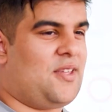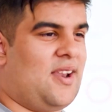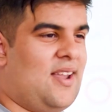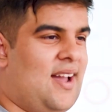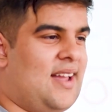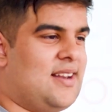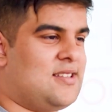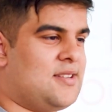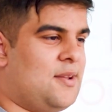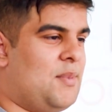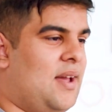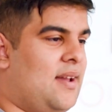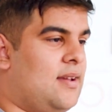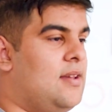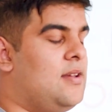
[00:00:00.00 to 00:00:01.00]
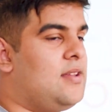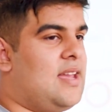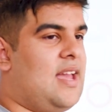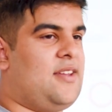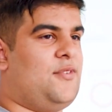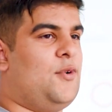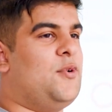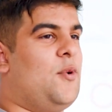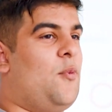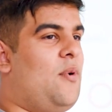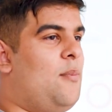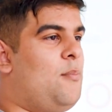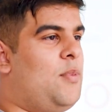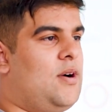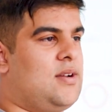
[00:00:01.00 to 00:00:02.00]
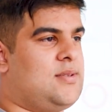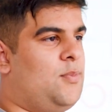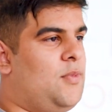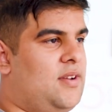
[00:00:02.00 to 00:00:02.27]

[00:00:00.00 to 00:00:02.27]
research project. You can also